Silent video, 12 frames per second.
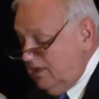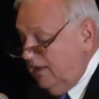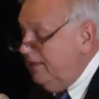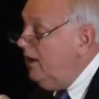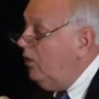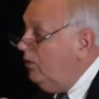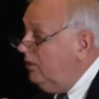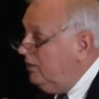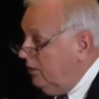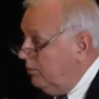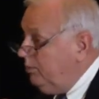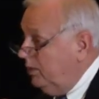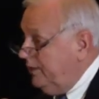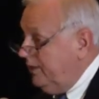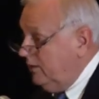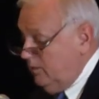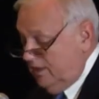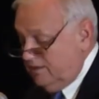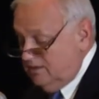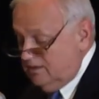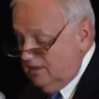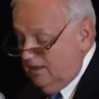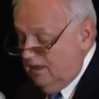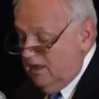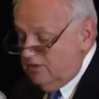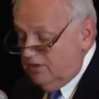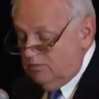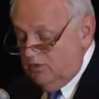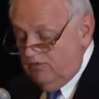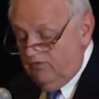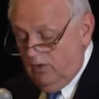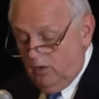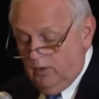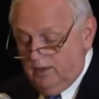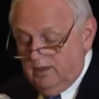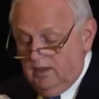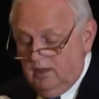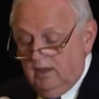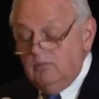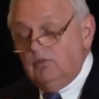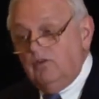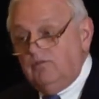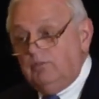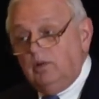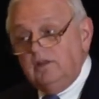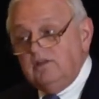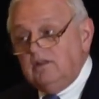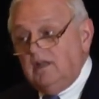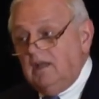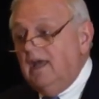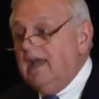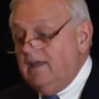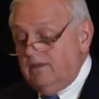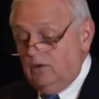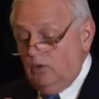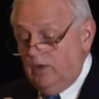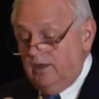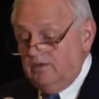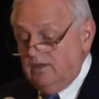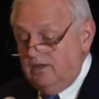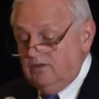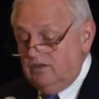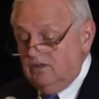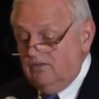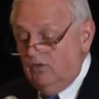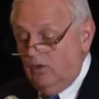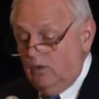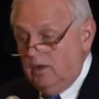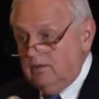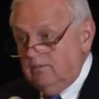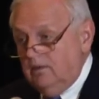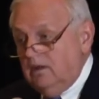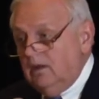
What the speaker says: and there are plenty of risks, to move forward, move policing and their organizations forward.